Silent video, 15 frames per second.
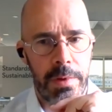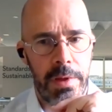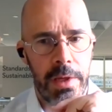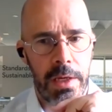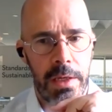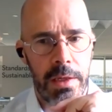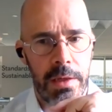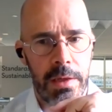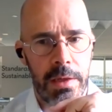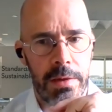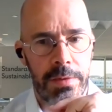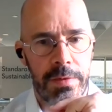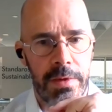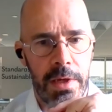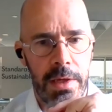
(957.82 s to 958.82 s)
They
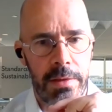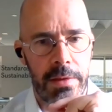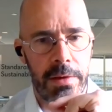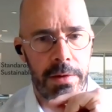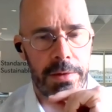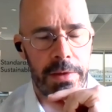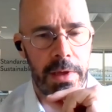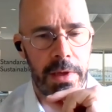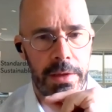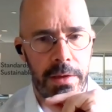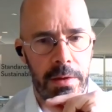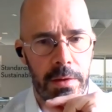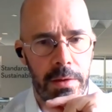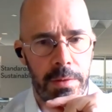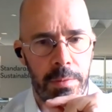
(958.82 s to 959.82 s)
state there that
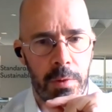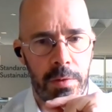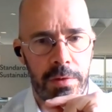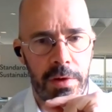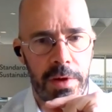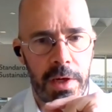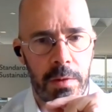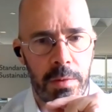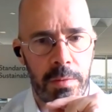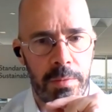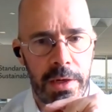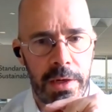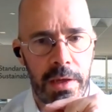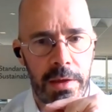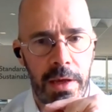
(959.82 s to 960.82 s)
the voluntary carbon
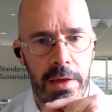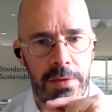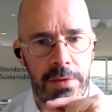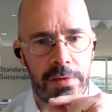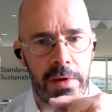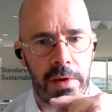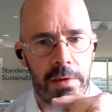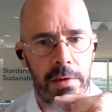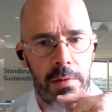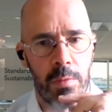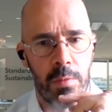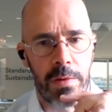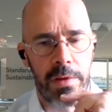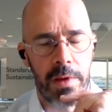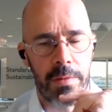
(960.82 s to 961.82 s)
market has channeled
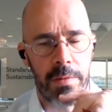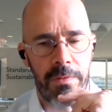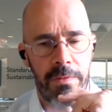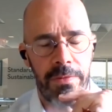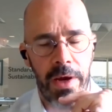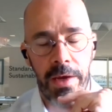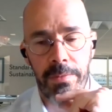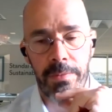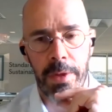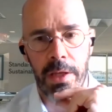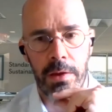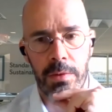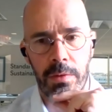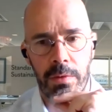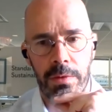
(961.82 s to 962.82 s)
more than $5
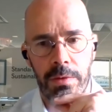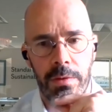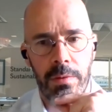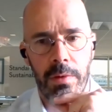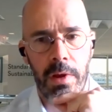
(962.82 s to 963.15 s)
billion